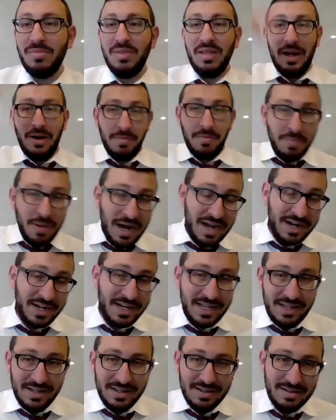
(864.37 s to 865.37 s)
Our
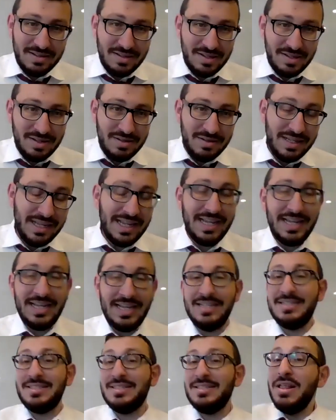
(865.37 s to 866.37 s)
body
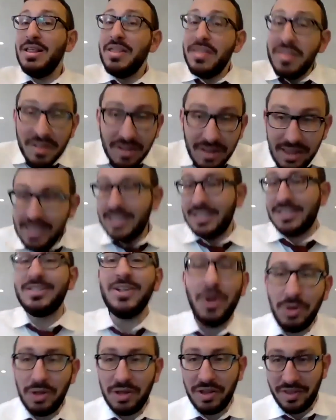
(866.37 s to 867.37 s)
is the least
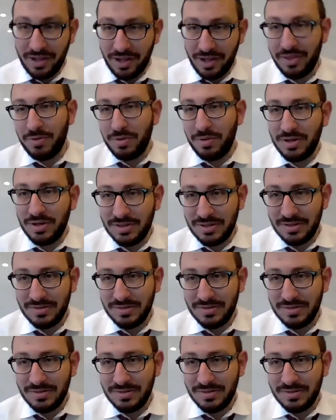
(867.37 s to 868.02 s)
holy thing in the world.